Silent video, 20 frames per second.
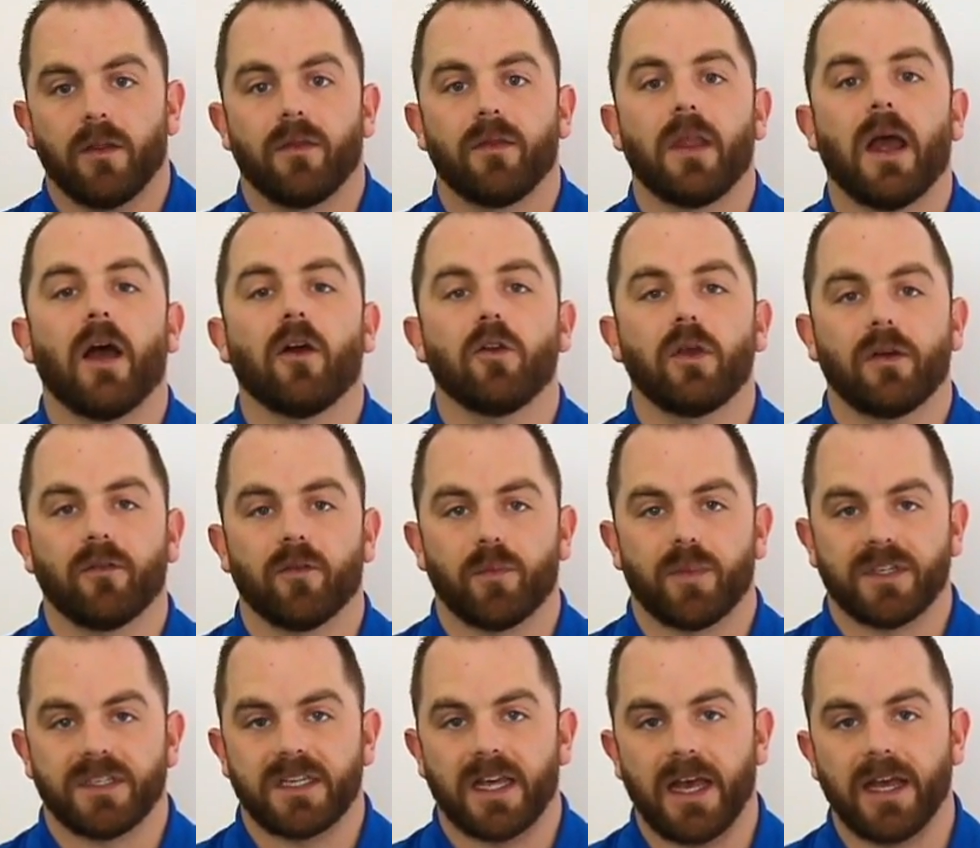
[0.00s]
Now you have a
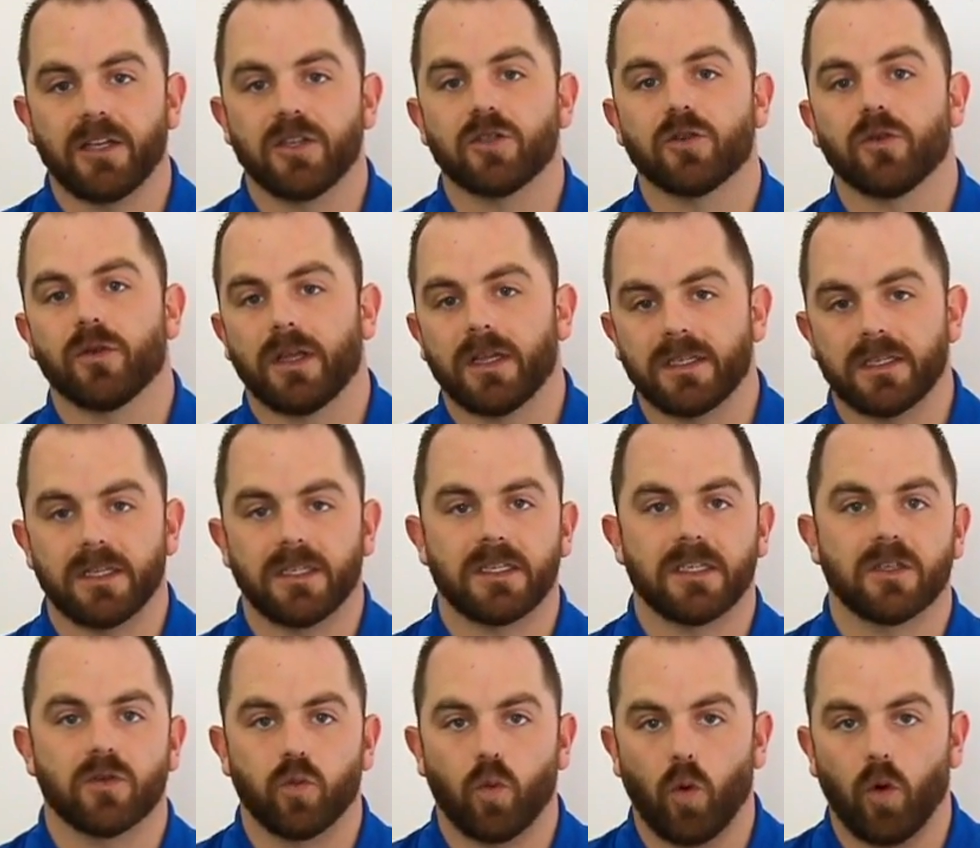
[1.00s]
potential that since
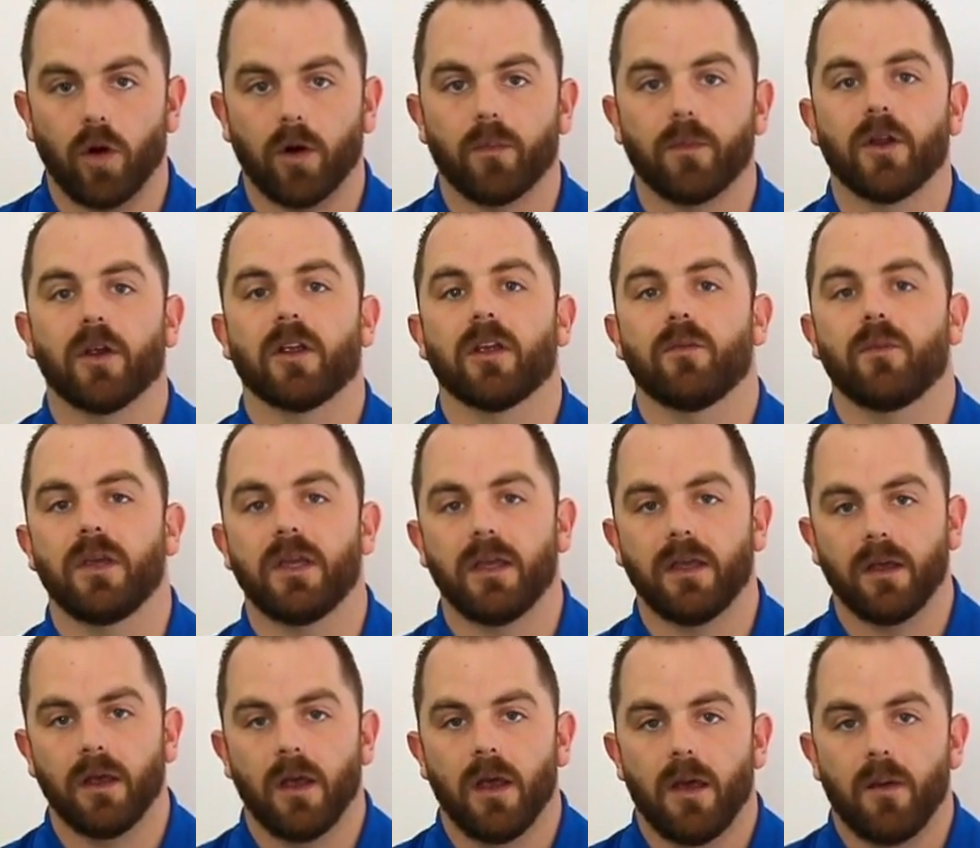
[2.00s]
it's warm, there could
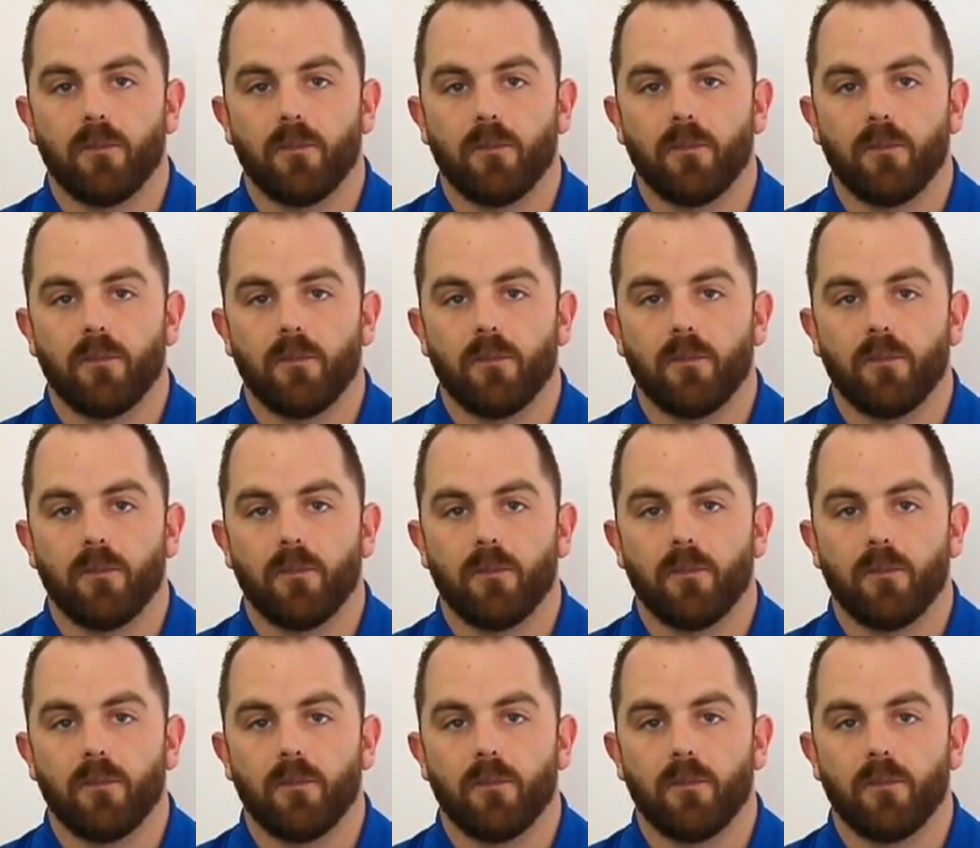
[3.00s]
be